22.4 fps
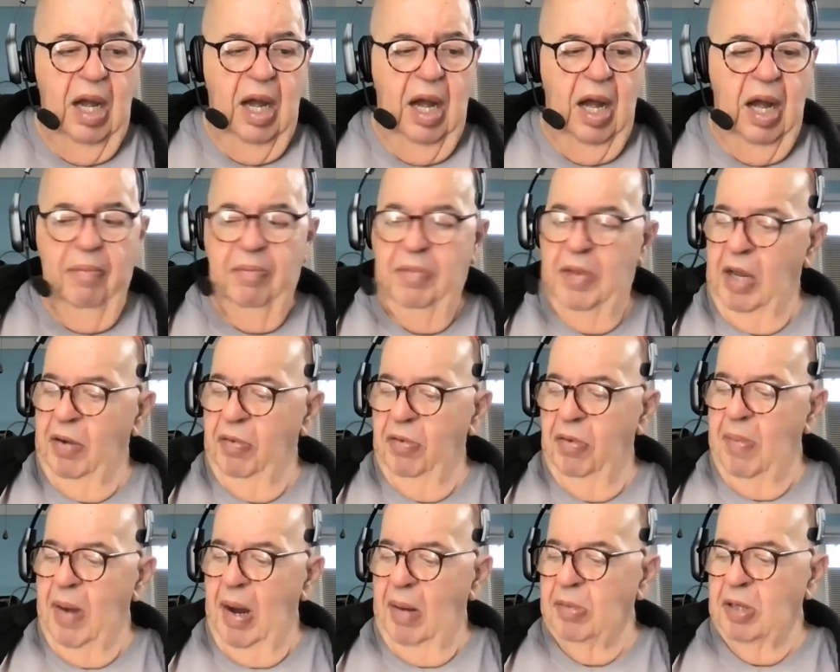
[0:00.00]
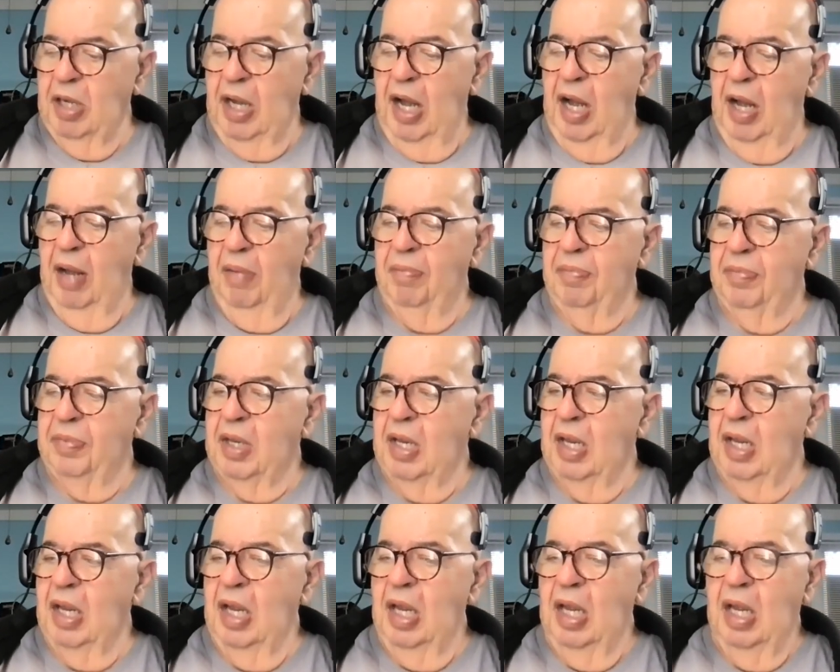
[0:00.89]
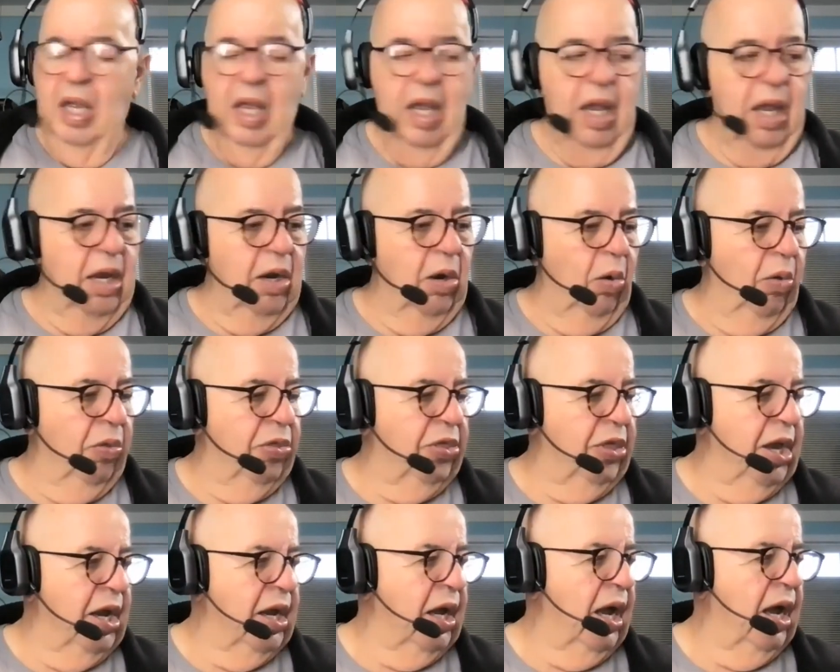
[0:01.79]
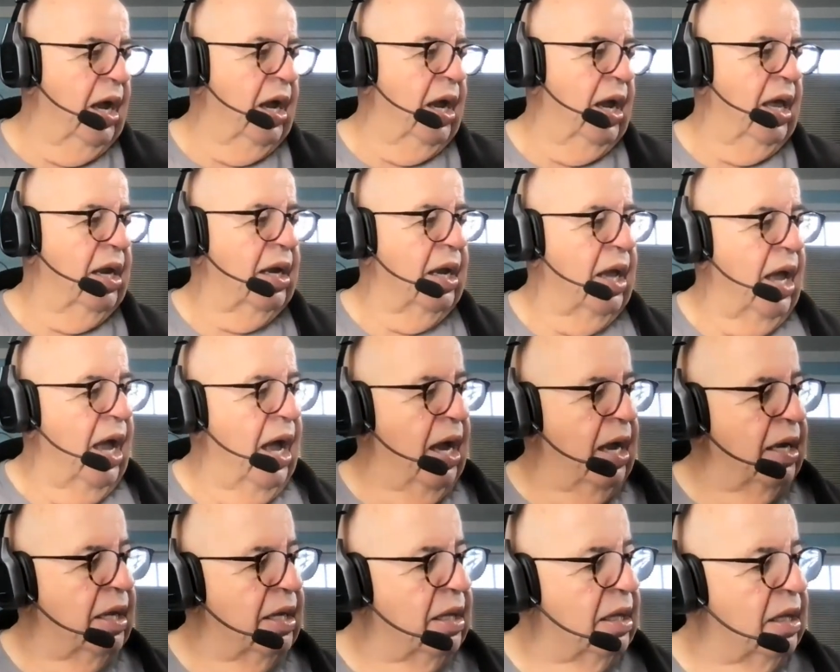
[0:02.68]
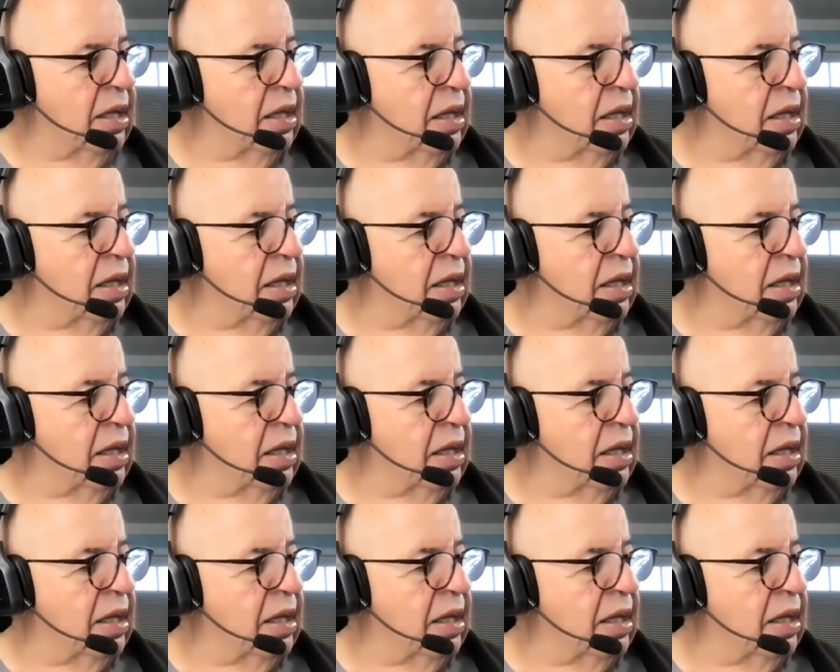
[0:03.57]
And remember, an old thing I had a guy